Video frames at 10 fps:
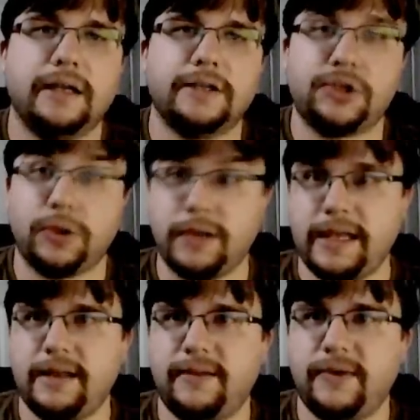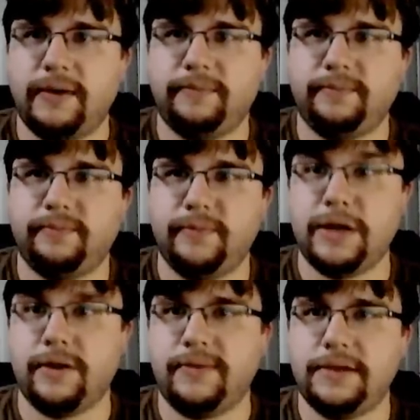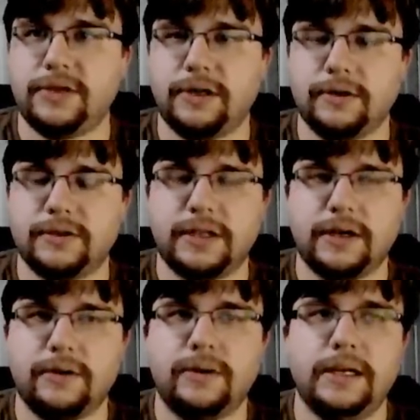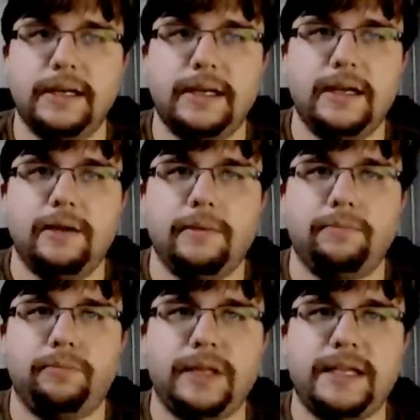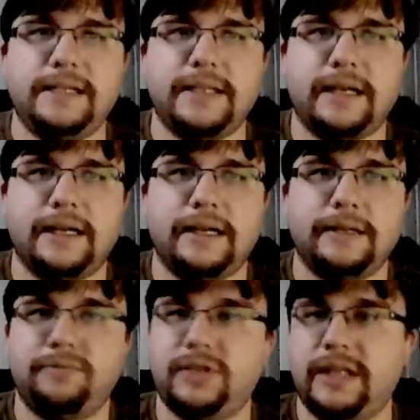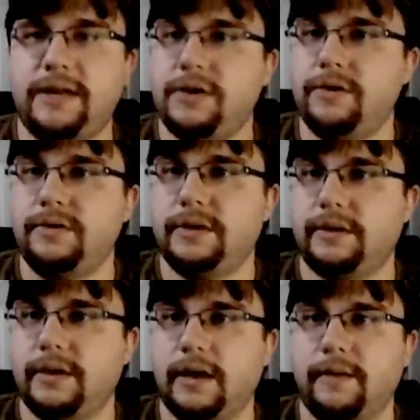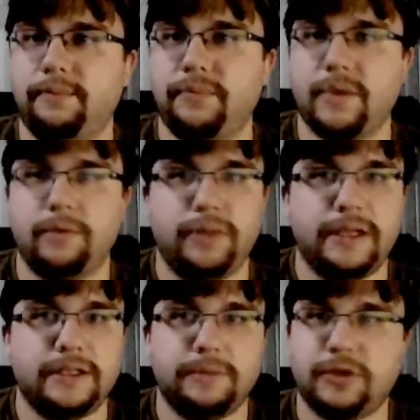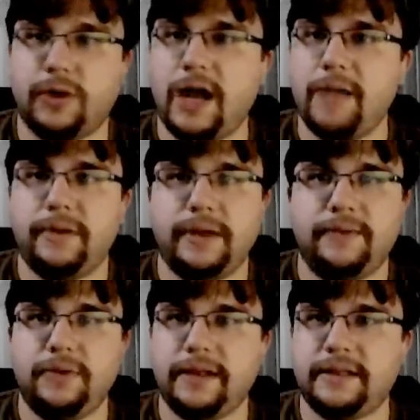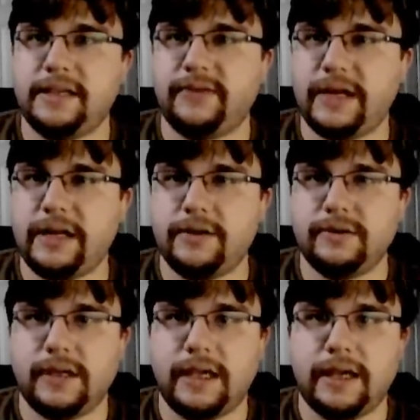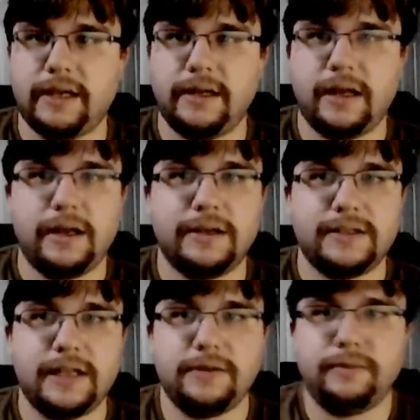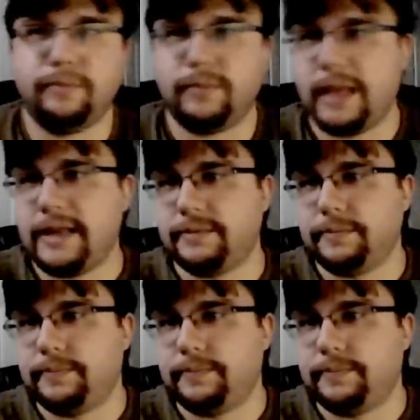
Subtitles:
shortly in the very near future. So please stay tuned. Please subscribe if you like these videos, and stay tuned. Thanks.